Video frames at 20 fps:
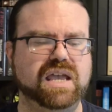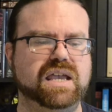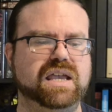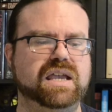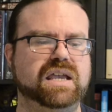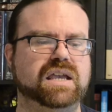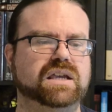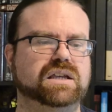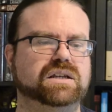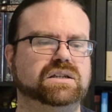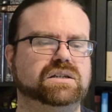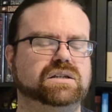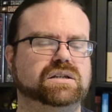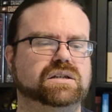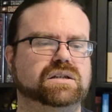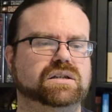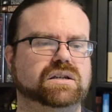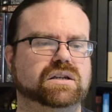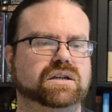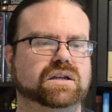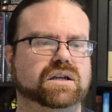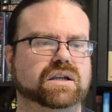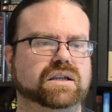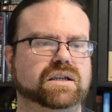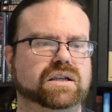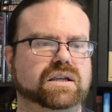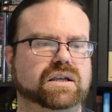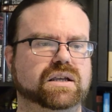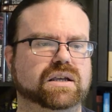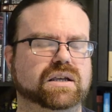It
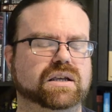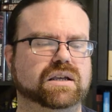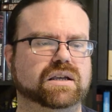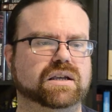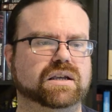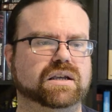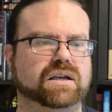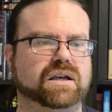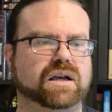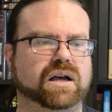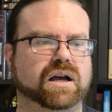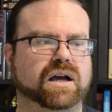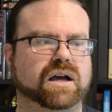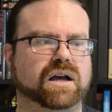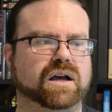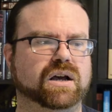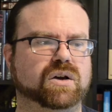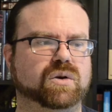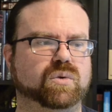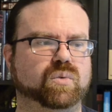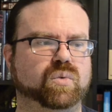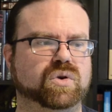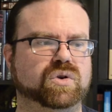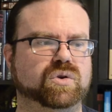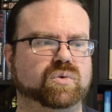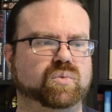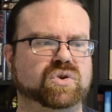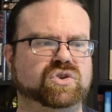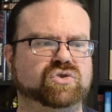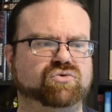
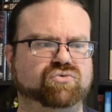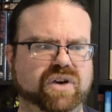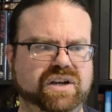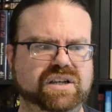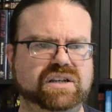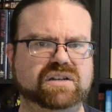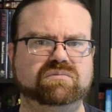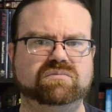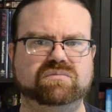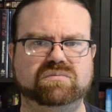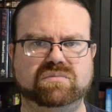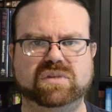was written,